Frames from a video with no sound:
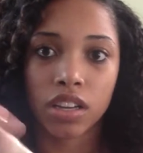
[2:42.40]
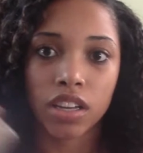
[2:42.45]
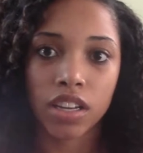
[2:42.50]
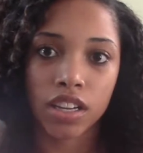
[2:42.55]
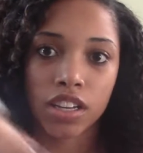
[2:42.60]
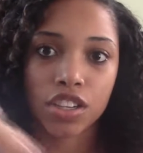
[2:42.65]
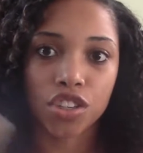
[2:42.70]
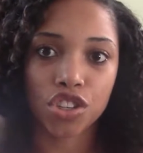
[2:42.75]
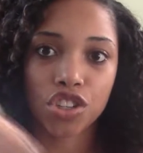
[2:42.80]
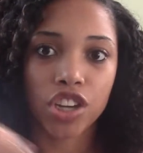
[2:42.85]

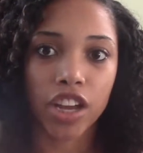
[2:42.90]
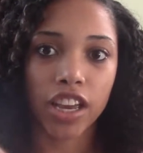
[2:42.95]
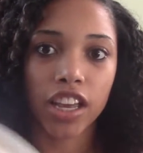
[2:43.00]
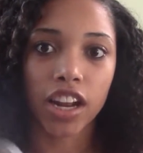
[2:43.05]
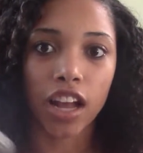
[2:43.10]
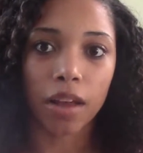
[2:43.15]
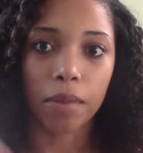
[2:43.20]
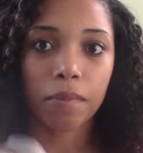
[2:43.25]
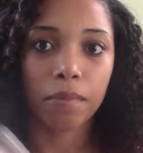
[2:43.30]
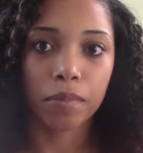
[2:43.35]
is shake it
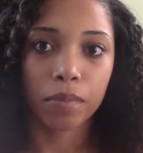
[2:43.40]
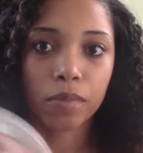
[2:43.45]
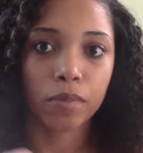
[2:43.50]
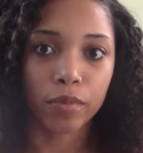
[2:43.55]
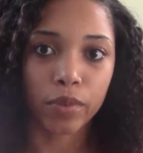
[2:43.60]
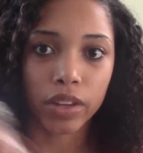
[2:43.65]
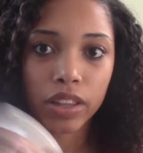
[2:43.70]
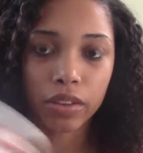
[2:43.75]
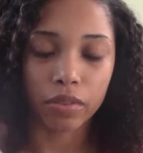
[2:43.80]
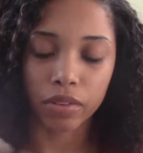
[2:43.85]
up
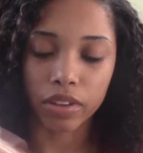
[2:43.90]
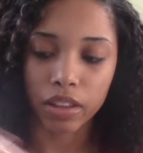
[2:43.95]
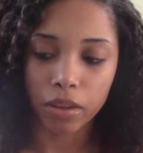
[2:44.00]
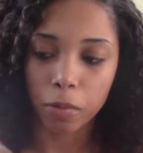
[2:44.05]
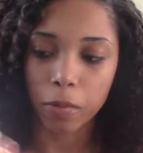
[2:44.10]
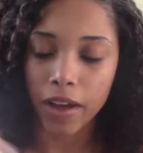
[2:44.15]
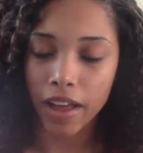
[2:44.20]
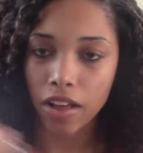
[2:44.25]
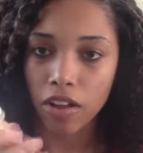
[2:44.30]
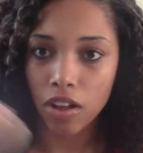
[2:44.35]
really
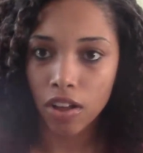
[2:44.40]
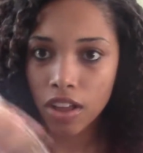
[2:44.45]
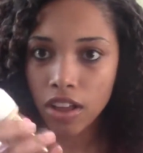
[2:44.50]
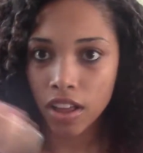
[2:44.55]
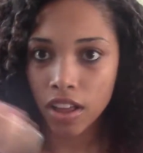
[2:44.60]
well,